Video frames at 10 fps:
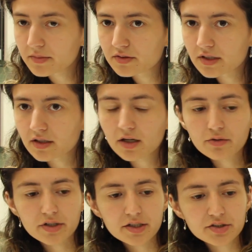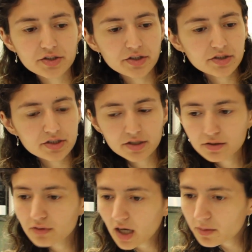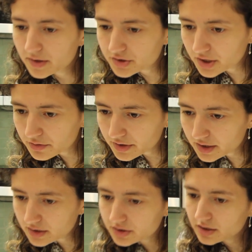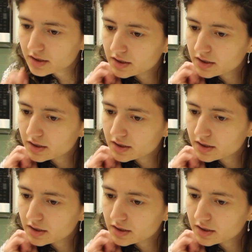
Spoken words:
I'm using coconut sugar too. How much coconut sugar?